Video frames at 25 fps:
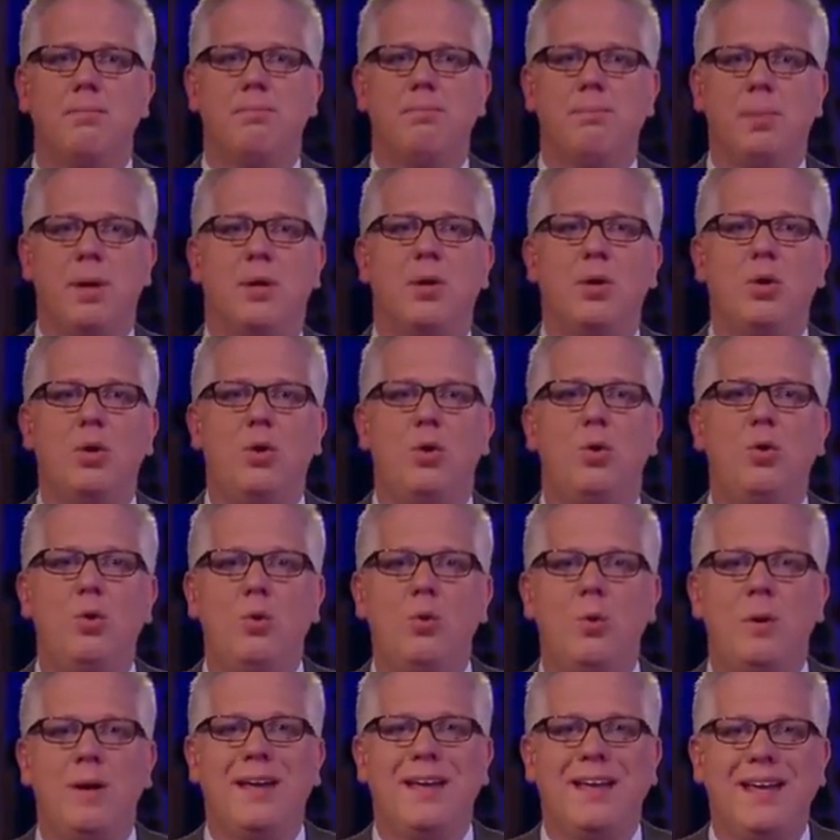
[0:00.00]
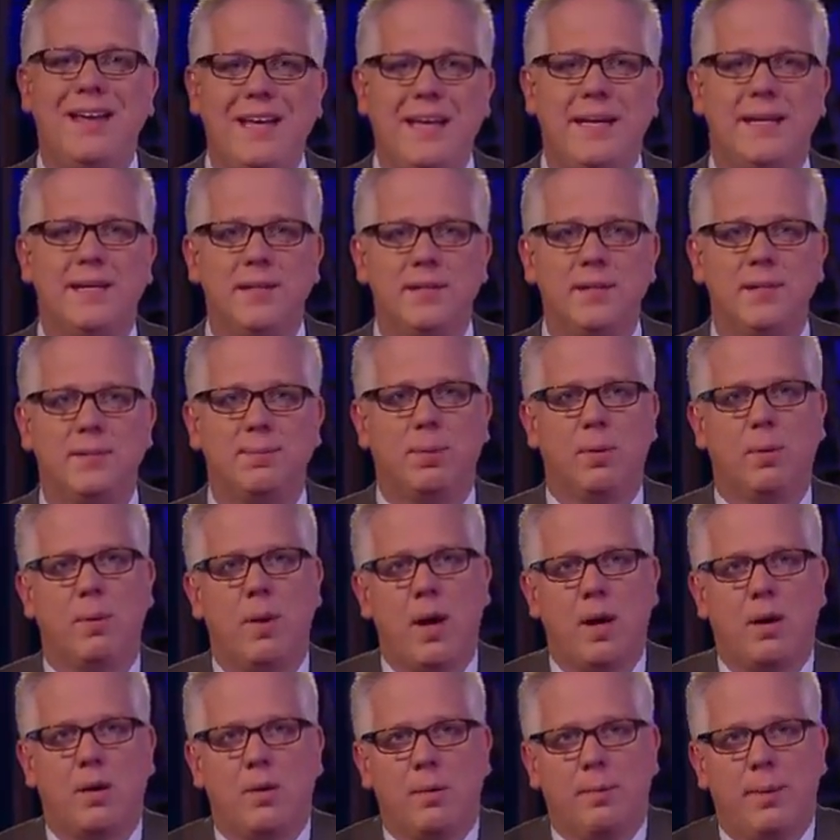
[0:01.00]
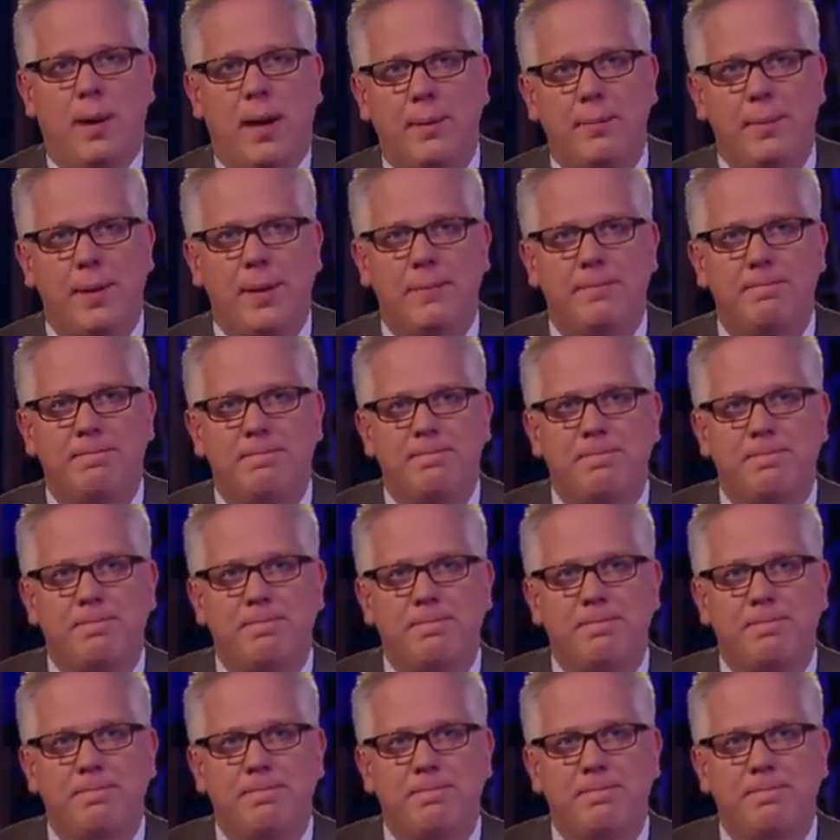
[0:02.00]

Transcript: But who is Barack Obama?